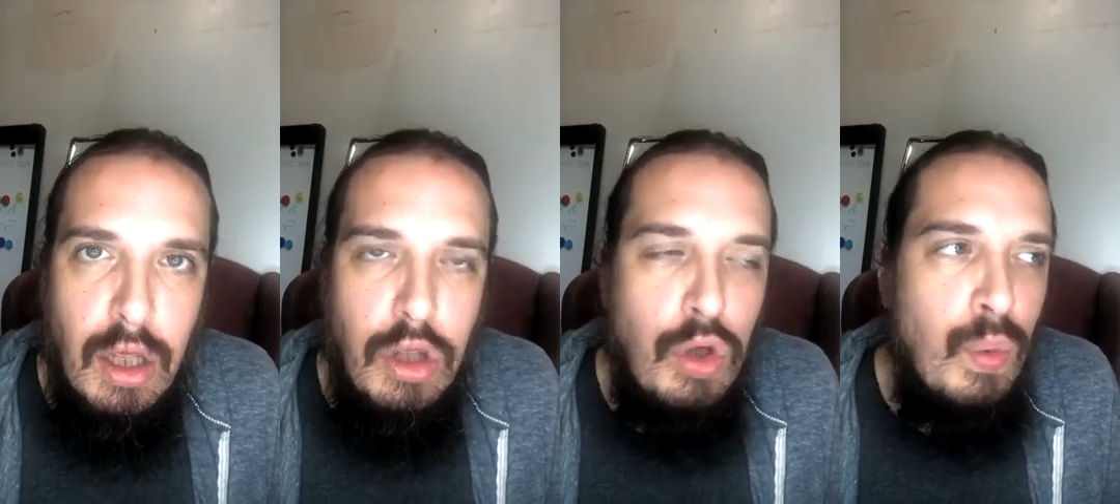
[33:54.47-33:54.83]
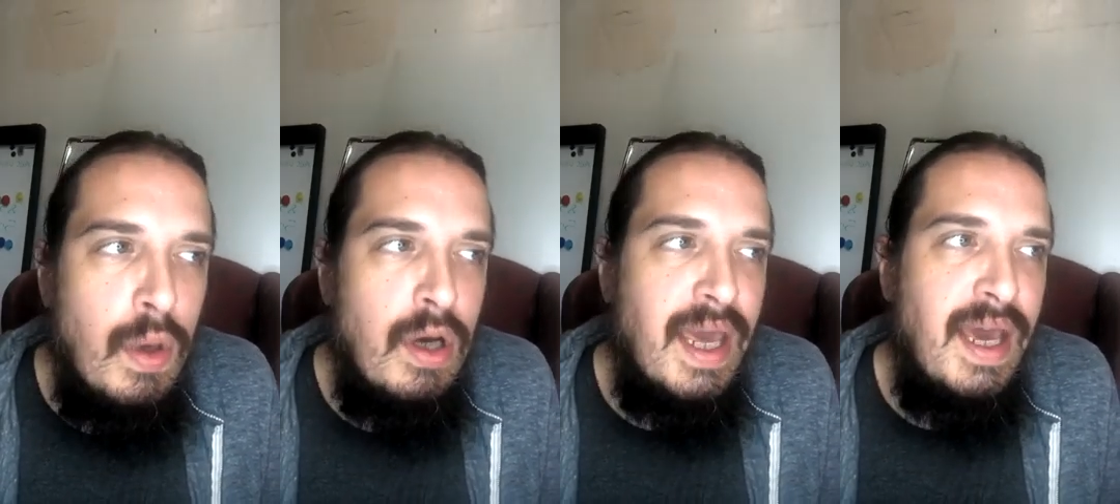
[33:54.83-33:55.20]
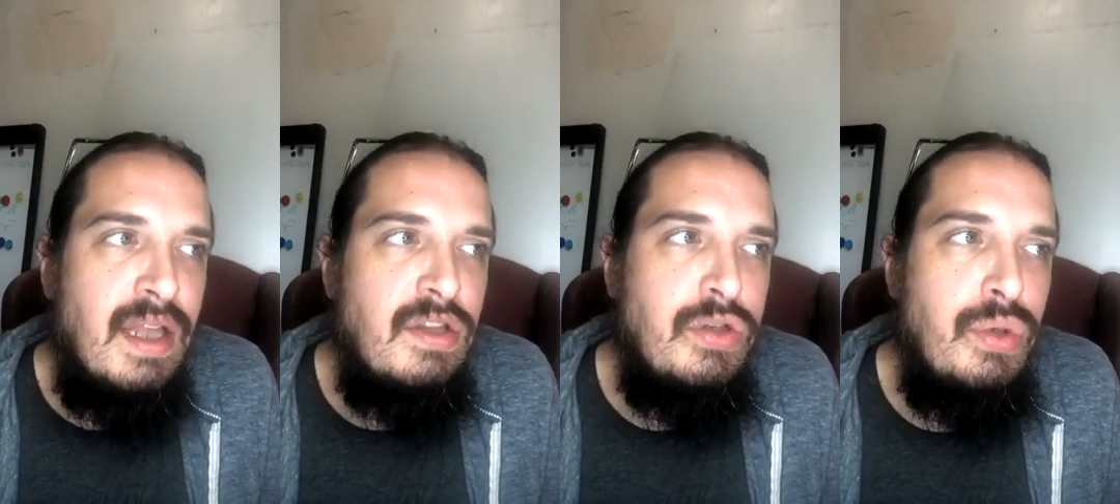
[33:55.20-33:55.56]
you will
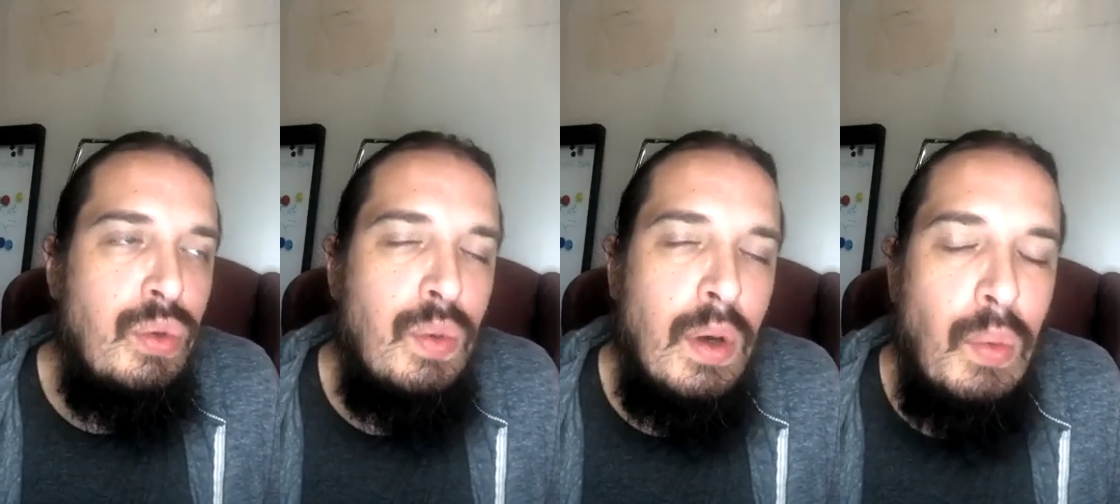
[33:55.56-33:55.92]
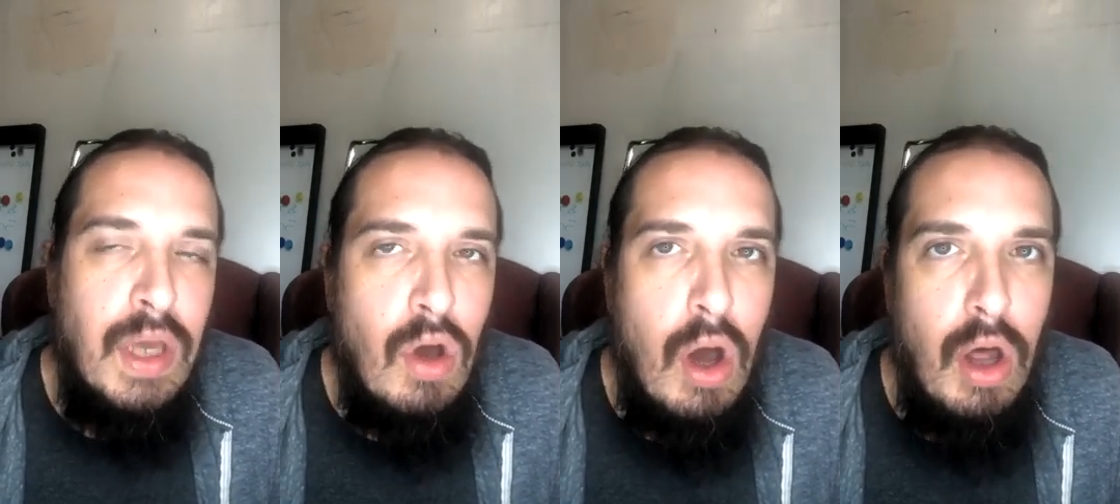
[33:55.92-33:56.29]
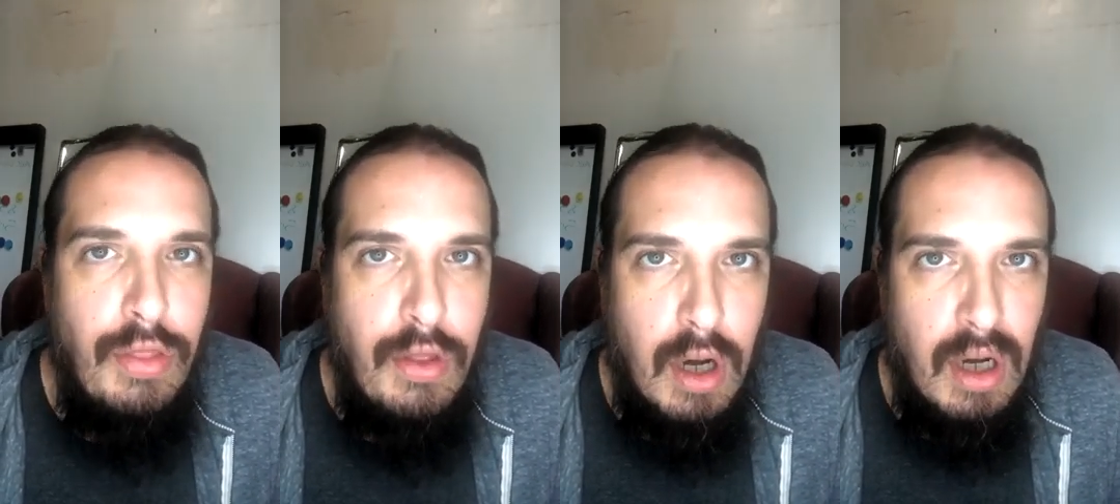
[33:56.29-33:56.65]
get to what we
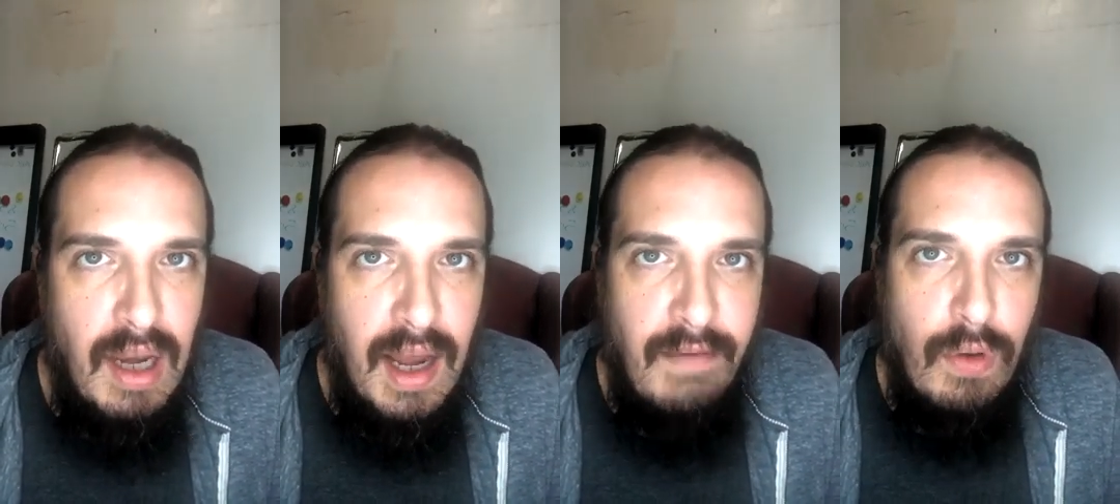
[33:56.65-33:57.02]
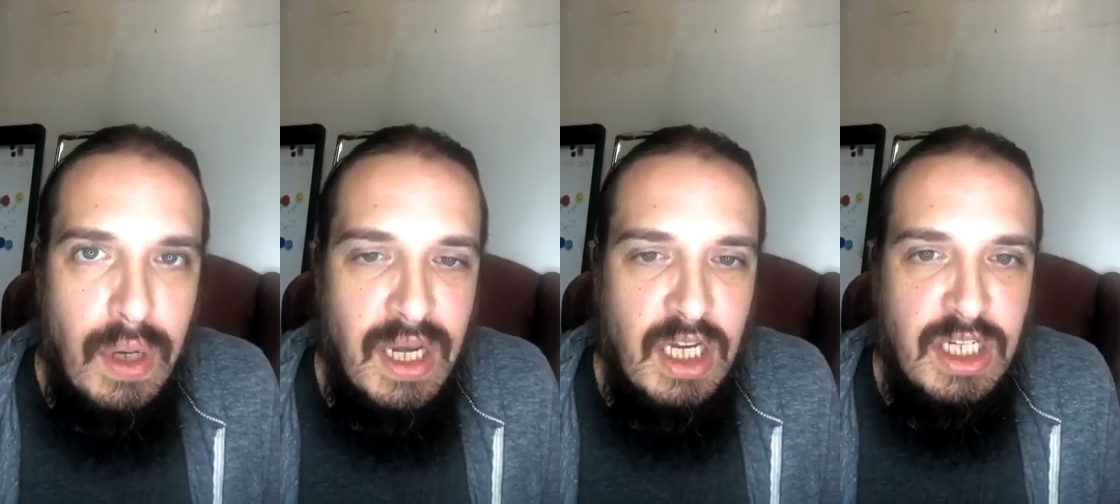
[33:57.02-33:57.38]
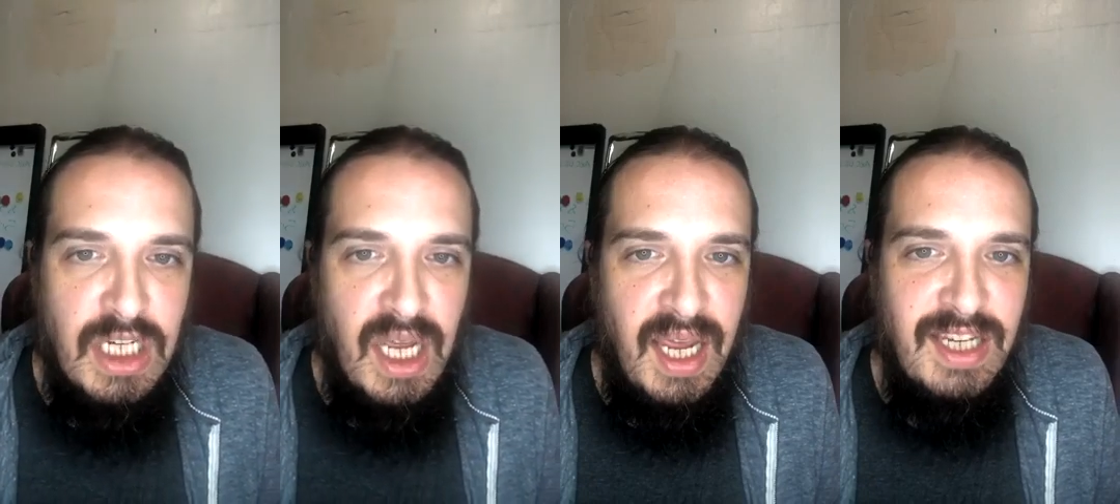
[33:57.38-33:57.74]
call third level
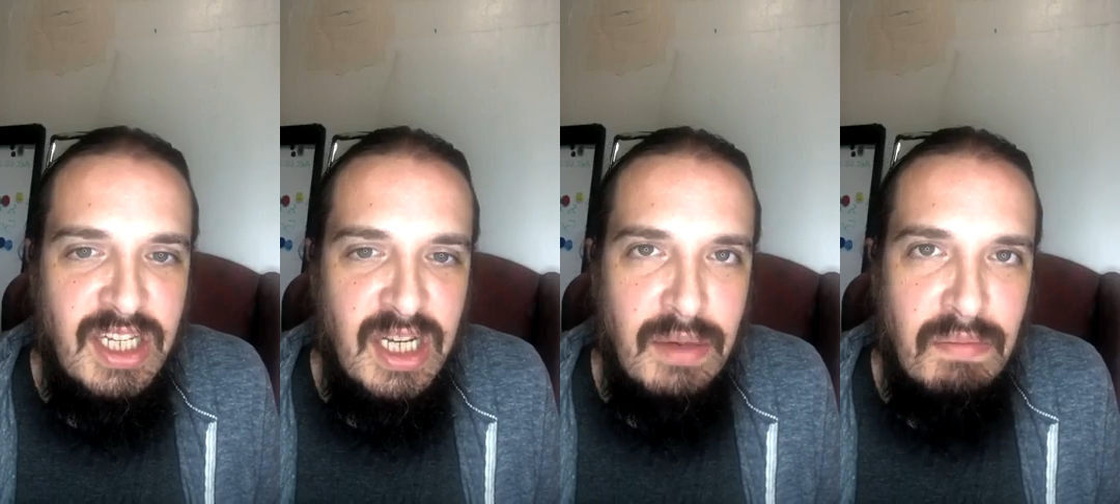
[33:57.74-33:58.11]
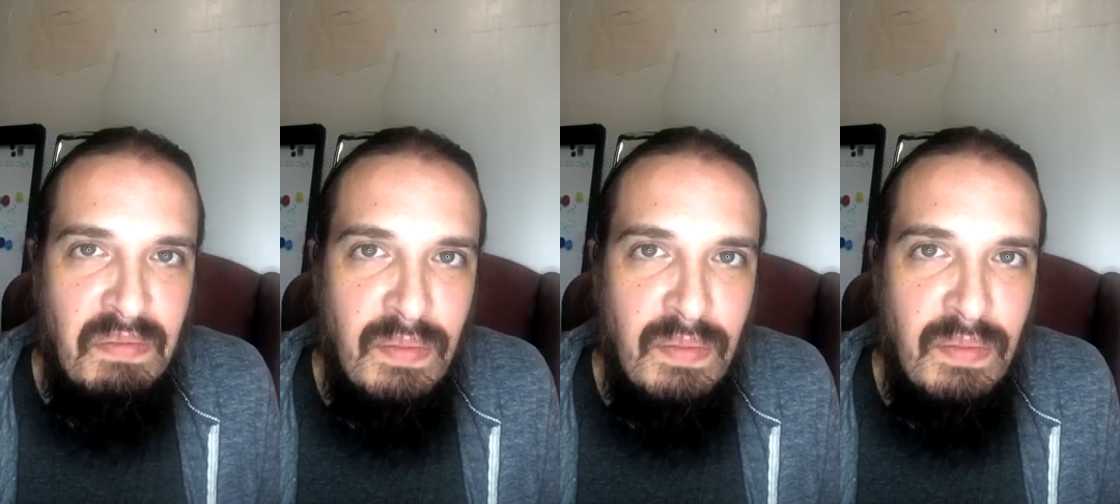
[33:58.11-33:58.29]
initiation.